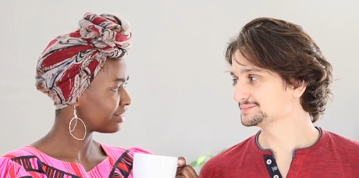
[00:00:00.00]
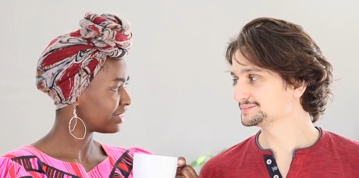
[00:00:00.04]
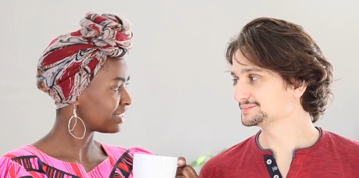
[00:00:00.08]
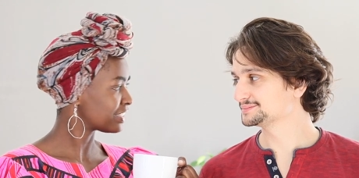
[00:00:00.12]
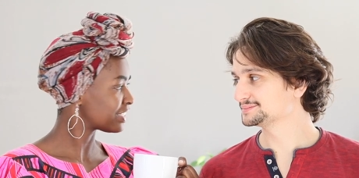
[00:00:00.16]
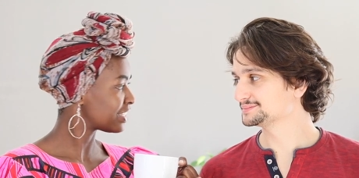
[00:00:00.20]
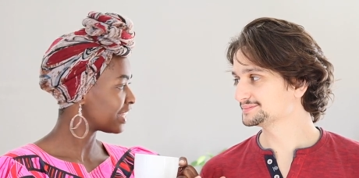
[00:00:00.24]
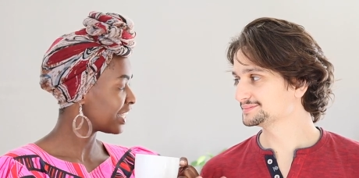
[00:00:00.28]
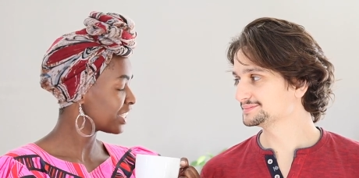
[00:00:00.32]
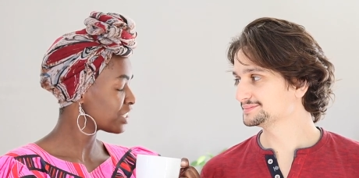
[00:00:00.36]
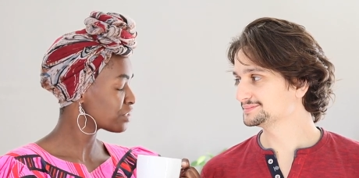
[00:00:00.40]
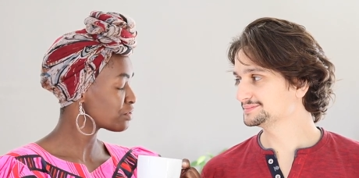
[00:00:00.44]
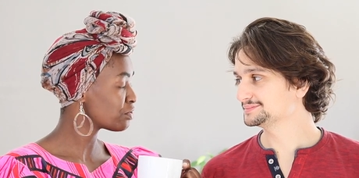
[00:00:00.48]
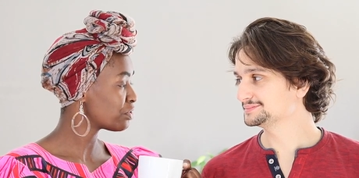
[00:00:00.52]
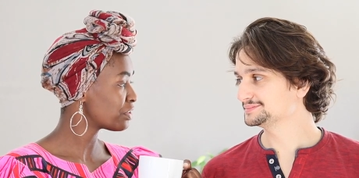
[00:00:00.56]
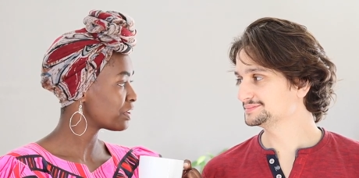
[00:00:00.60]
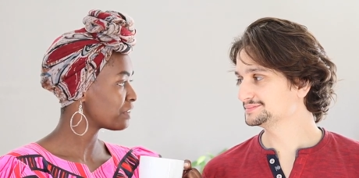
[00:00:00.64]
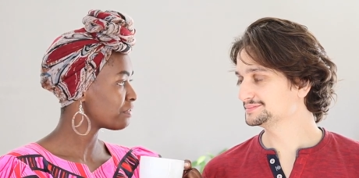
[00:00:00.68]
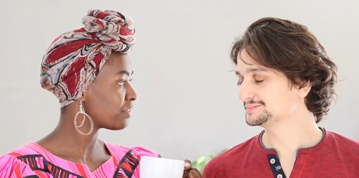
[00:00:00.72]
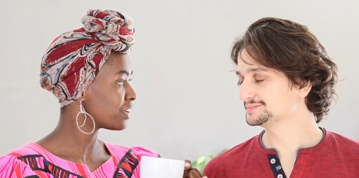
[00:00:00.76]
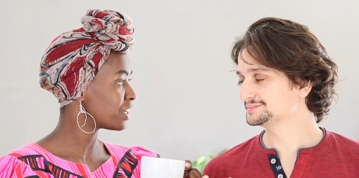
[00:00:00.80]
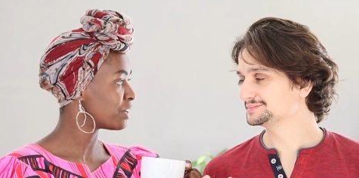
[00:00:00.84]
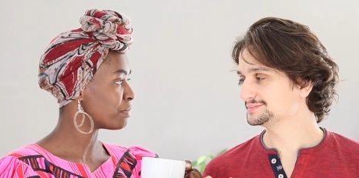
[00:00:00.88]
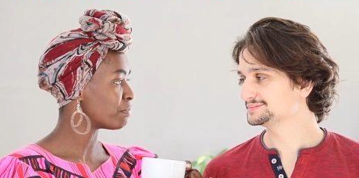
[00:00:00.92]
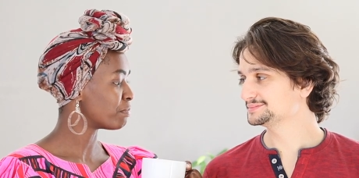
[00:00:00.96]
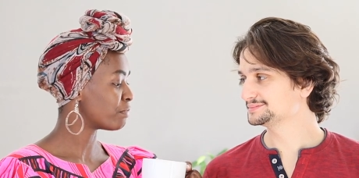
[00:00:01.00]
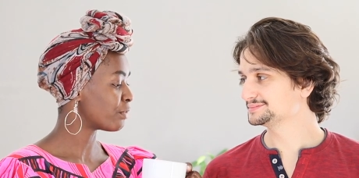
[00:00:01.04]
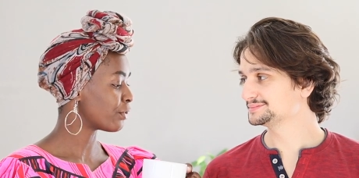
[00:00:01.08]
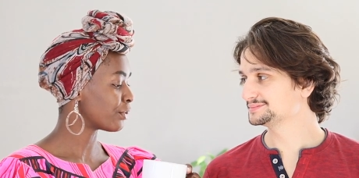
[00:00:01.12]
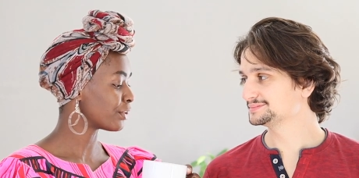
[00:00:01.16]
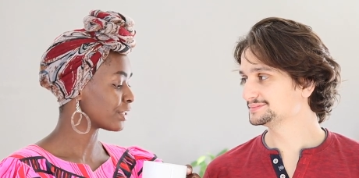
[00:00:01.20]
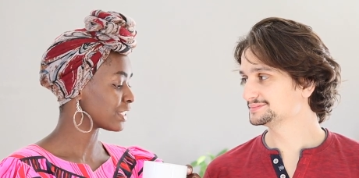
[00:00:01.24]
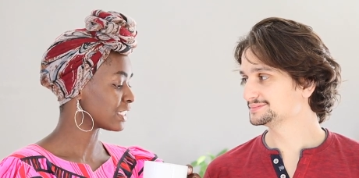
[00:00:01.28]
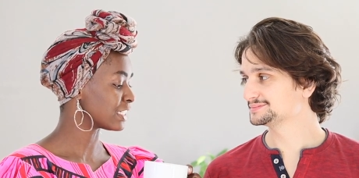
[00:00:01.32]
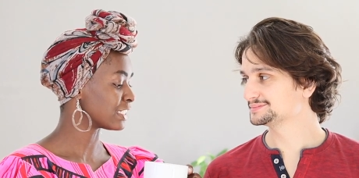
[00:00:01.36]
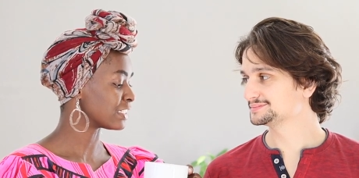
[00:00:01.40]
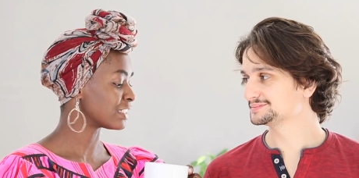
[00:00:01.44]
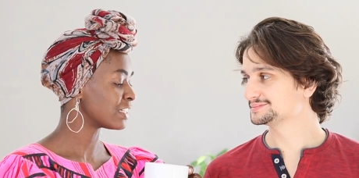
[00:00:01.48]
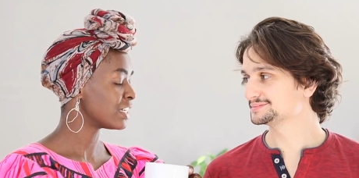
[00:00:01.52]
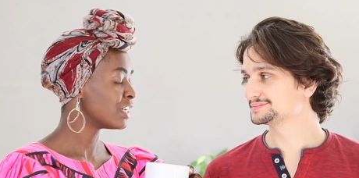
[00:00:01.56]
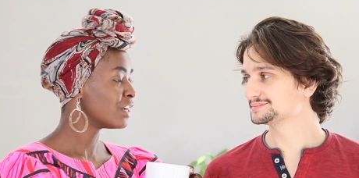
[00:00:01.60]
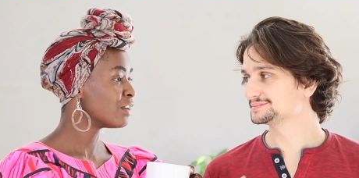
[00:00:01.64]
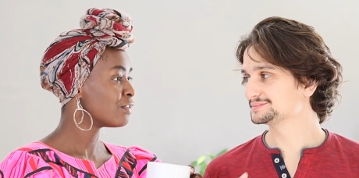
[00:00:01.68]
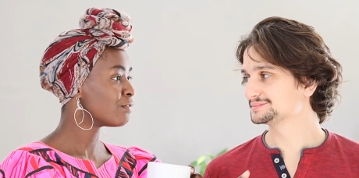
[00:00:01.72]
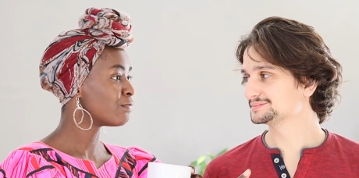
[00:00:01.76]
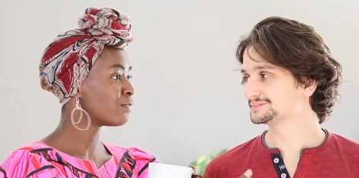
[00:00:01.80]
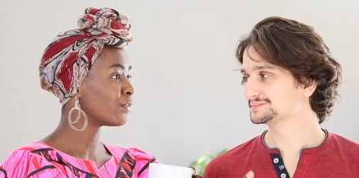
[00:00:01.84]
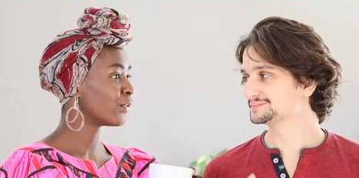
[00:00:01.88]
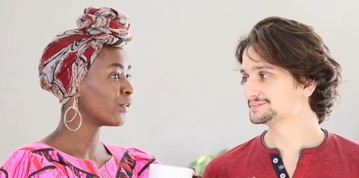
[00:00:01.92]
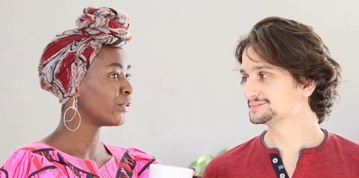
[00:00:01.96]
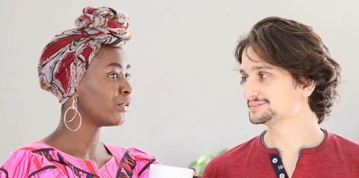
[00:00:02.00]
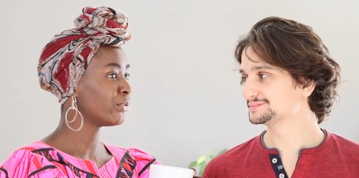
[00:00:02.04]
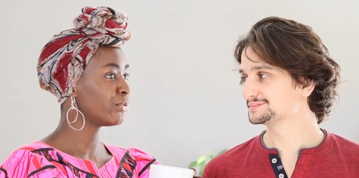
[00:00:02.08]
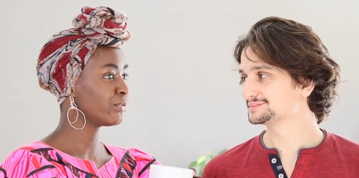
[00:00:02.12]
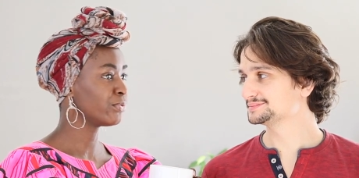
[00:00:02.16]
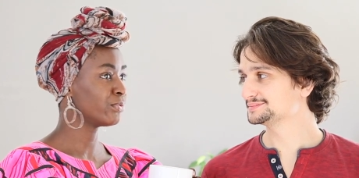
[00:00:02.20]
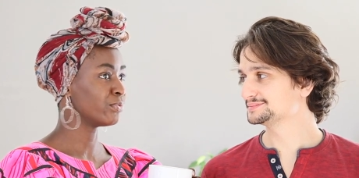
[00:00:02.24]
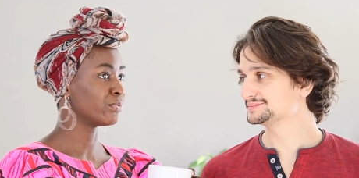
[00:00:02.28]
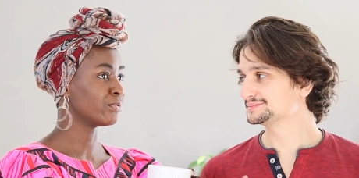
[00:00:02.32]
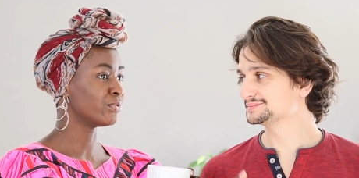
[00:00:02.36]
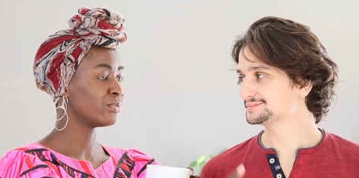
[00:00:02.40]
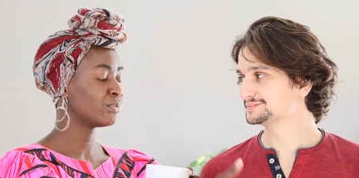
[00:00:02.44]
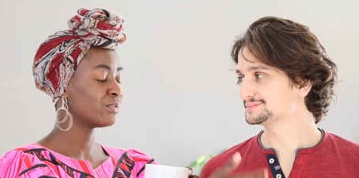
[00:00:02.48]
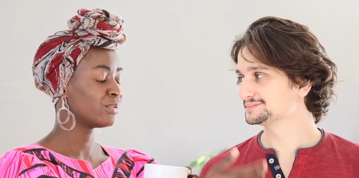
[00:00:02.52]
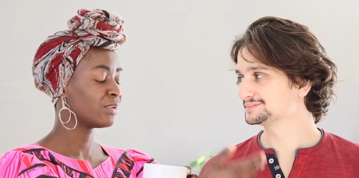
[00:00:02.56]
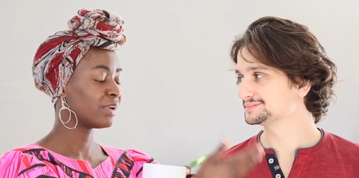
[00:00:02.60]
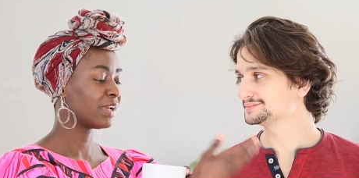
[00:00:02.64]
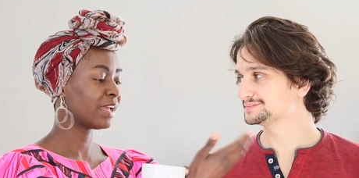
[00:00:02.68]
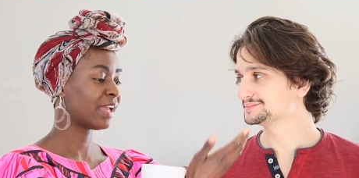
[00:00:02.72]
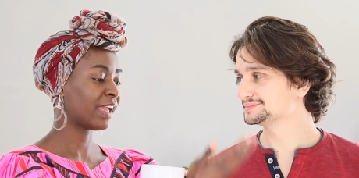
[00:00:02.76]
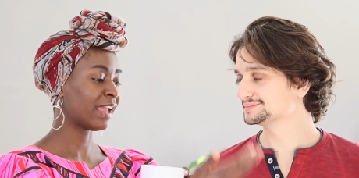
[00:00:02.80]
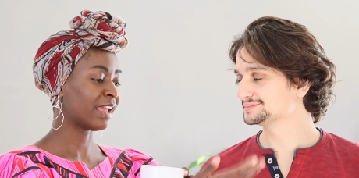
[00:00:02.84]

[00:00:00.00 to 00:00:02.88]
Speaker 1: It, that's not even important for you.